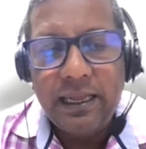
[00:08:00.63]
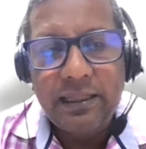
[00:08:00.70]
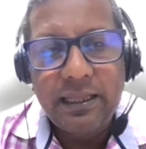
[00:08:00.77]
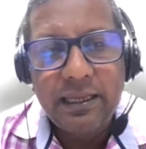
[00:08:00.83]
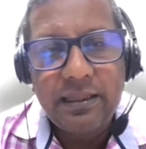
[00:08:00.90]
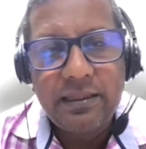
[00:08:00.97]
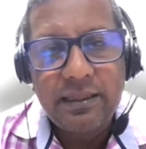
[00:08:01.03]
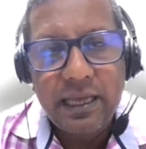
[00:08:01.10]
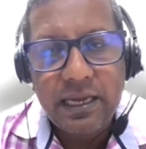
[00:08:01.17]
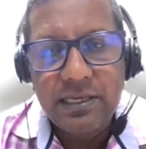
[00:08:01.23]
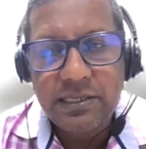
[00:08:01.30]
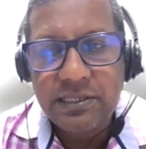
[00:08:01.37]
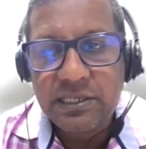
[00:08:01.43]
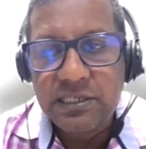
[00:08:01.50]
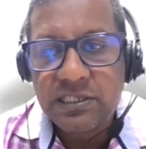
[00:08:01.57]
and I think
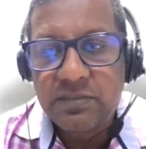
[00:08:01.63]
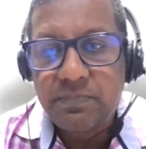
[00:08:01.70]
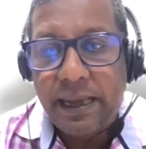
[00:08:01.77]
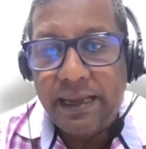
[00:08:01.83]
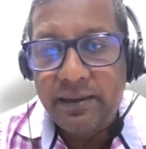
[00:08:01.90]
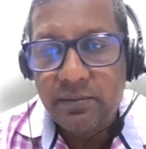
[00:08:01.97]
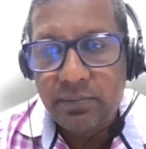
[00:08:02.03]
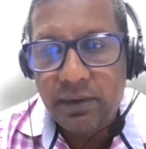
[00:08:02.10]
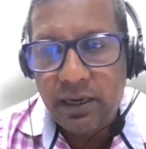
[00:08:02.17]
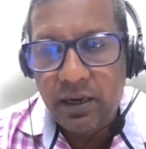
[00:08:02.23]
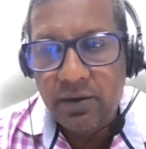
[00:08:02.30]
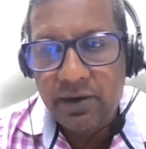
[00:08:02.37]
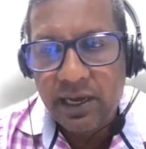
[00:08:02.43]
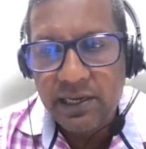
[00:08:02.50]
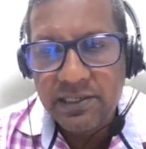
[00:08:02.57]
that has expanded
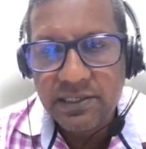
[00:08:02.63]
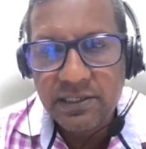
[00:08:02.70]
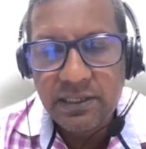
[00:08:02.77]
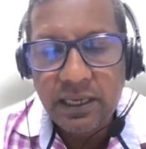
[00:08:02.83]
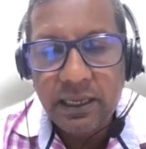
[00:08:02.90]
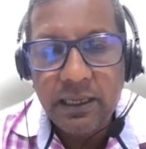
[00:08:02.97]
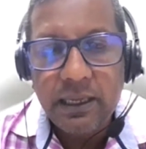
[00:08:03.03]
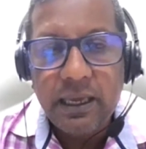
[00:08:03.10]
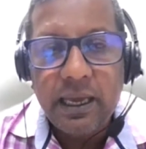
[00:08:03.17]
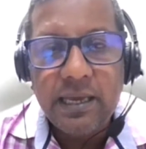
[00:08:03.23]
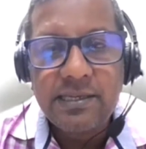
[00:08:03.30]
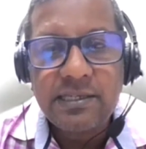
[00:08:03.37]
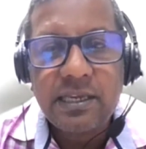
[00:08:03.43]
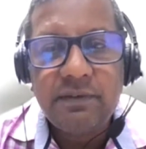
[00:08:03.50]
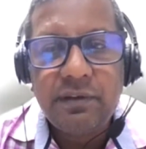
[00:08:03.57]
my horizon,
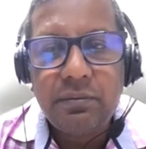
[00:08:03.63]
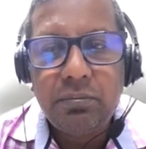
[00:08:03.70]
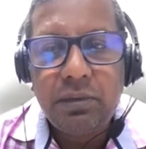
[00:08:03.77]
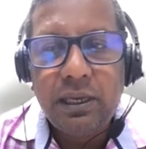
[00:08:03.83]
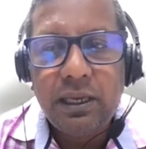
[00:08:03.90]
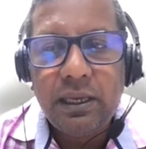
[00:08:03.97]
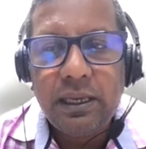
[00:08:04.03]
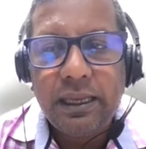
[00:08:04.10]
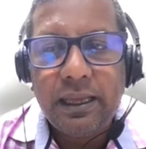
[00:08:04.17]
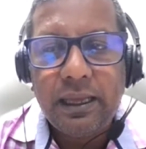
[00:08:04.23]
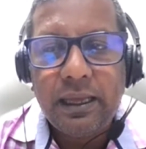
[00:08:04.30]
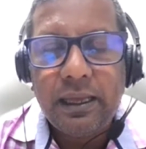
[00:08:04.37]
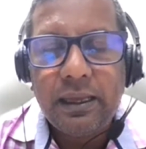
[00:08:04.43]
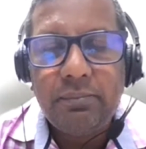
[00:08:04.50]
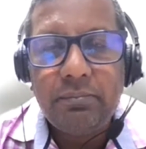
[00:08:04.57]
has given me
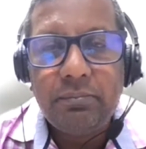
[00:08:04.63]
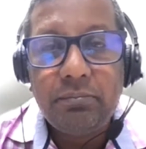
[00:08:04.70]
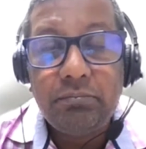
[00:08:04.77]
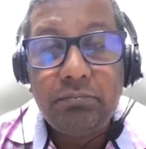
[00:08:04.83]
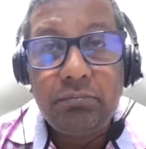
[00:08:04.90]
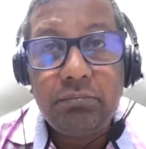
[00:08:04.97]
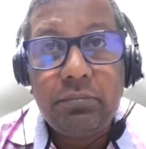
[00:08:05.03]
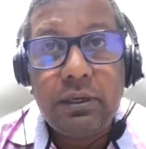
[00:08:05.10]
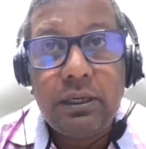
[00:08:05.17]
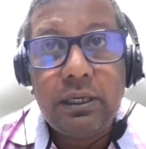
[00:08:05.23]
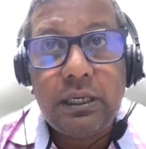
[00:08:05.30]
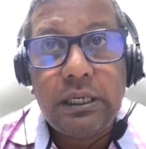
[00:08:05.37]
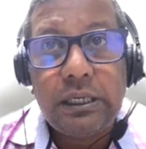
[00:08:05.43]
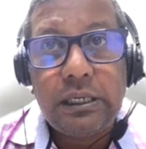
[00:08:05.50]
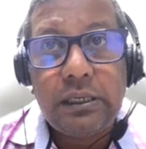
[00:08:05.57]

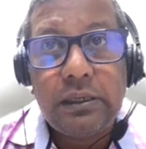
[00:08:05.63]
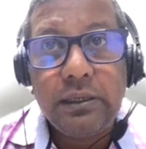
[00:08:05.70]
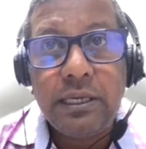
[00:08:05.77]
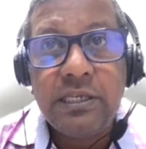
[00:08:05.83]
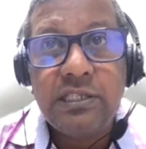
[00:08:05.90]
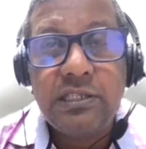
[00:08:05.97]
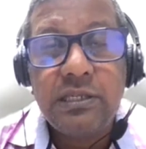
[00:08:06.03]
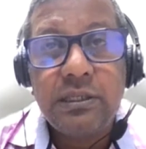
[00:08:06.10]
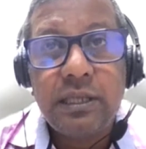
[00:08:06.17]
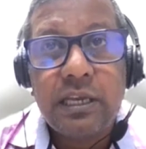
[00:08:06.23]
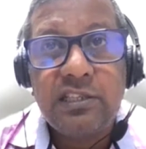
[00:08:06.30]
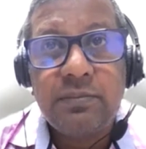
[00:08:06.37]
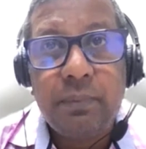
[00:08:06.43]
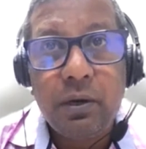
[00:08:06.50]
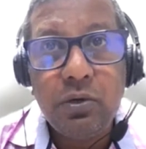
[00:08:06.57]
the
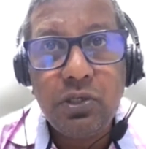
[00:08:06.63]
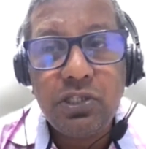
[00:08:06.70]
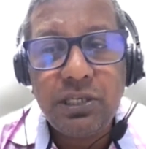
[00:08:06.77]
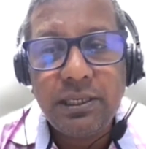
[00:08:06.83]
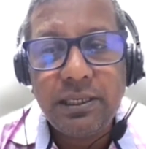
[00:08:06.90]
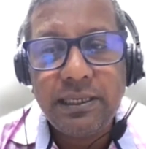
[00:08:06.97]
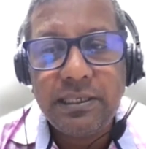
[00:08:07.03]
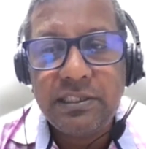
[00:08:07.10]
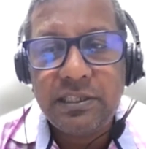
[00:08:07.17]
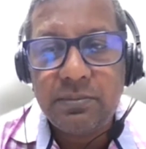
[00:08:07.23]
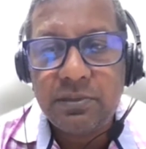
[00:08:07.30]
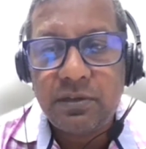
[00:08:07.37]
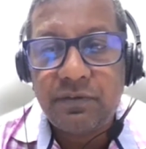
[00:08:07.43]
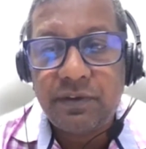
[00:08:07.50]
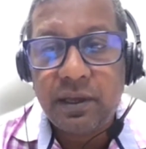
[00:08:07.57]
exposure in
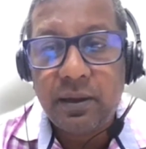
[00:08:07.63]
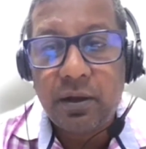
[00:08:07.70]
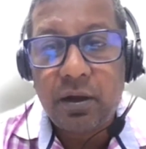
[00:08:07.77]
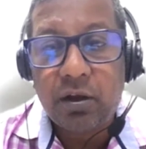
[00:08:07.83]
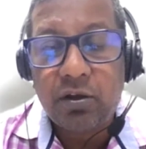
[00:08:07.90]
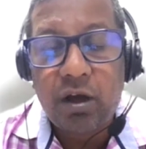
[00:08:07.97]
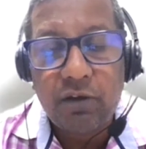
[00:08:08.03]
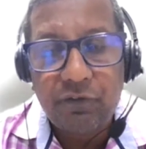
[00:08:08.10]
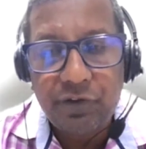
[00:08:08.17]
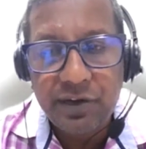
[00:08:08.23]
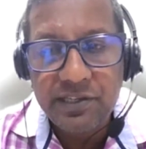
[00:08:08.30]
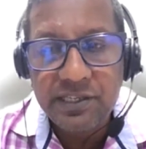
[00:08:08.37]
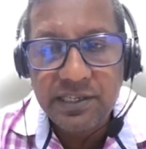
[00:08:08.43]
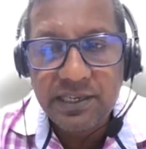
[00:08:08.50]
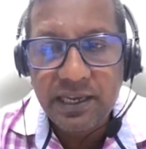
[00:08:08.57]
terms of
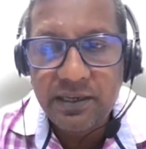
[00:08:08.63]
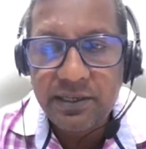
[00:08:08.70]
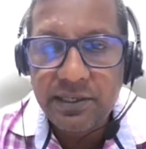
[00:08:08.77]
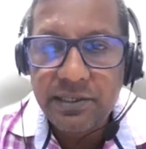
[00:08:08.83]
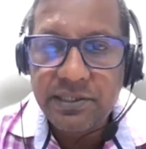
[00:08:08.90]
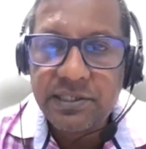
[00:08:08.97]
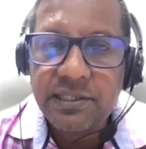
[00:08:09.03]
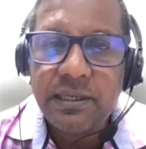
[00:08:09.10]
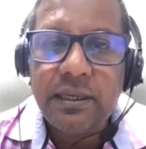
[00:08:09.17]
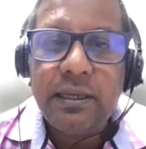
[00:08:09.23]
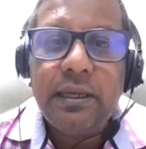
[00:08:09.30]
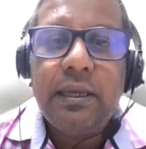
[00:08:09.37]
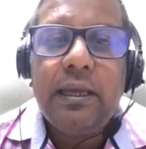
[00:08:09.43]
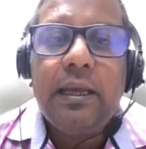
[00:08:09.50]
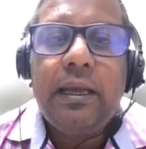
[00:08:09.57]
conference attendance.